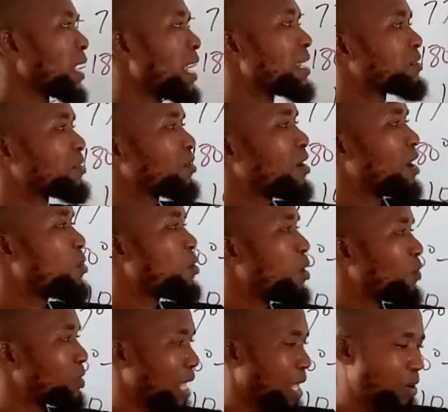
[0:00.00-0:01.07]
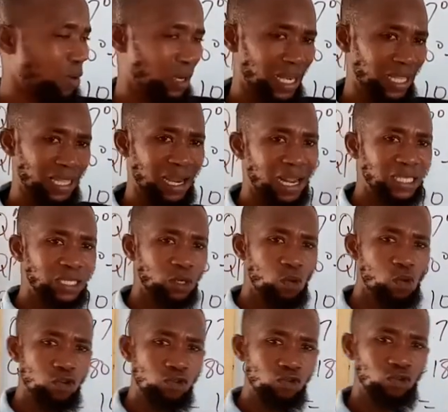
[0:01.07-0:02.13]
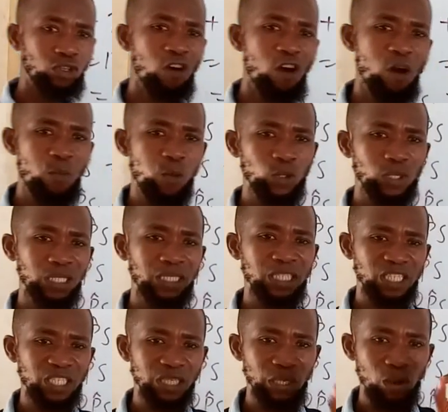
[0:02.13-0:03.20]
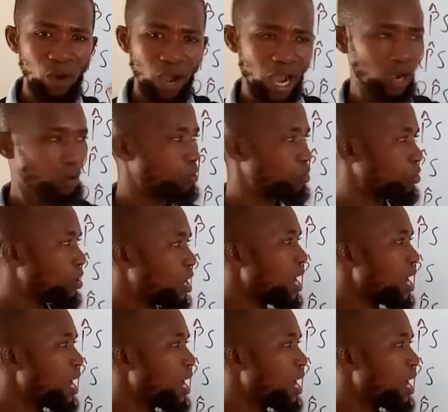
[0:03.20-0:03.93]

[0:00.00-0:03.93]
exterior angle of circuit quadrilateral is equal to the opposite interior angle.